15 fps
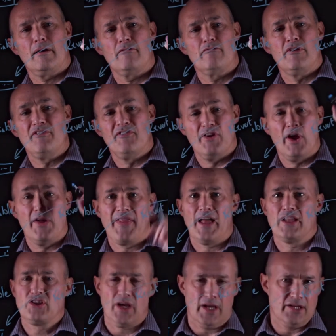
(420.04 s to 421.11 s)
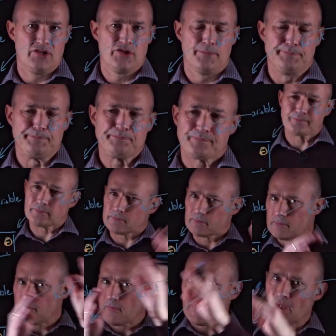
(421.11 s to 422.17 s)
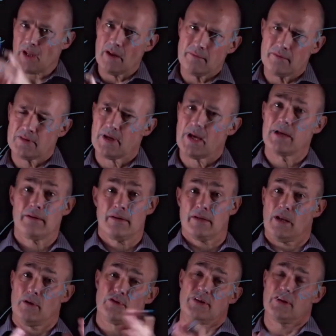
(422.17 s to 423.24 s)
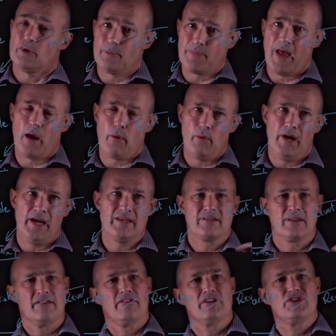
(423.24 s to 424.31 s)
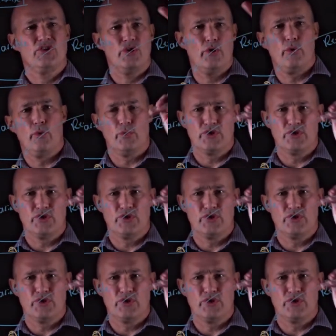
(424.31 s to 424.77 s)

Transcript: revert that change and, and close the loop that way. So there are two,